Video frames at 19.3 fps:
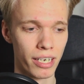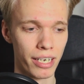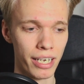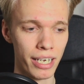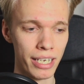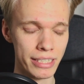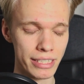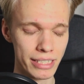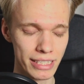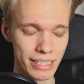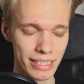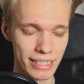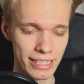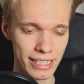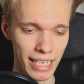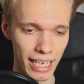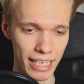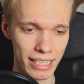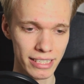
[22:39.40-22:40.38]

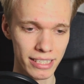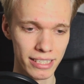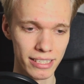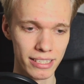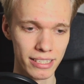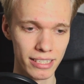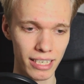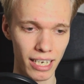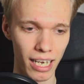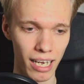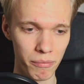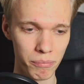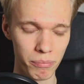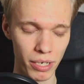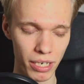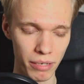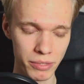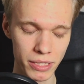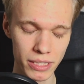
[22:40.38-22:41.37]
Instead,
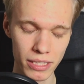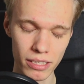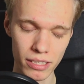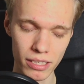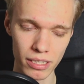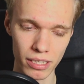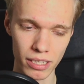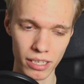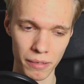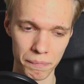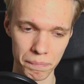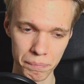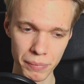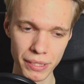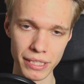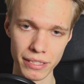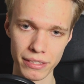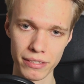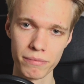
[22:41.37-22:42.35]
I'm still going to
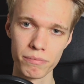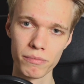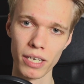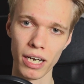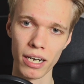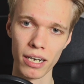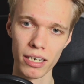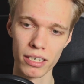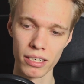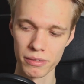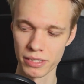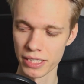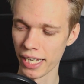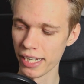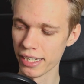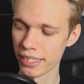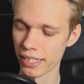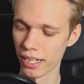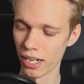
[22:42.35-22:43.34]
compete. I'm going to
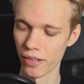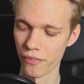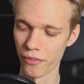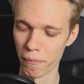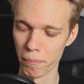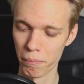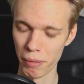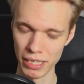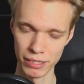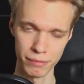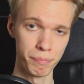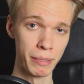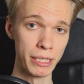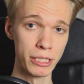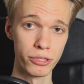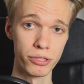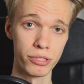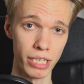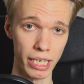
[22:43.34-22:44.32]
take the best
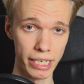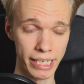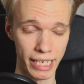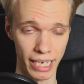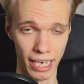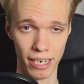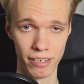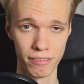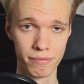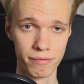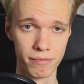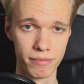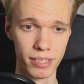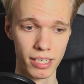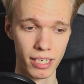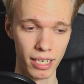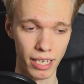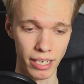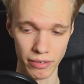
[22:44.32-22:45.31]
pictures I can,
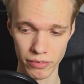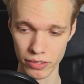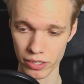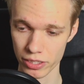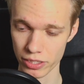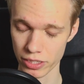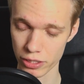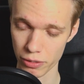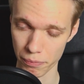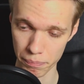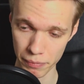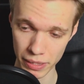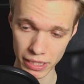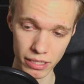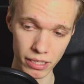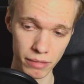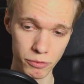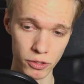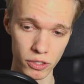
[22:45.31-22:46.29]
and I'm going to
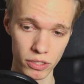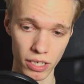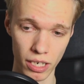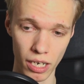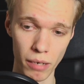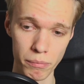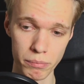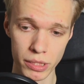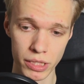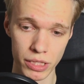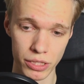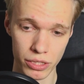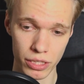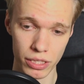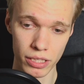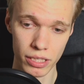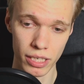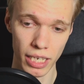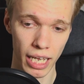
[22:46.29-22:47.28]
submit them to the
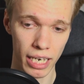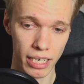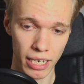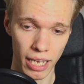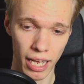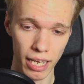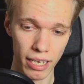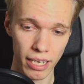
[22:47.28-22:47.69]
competition. And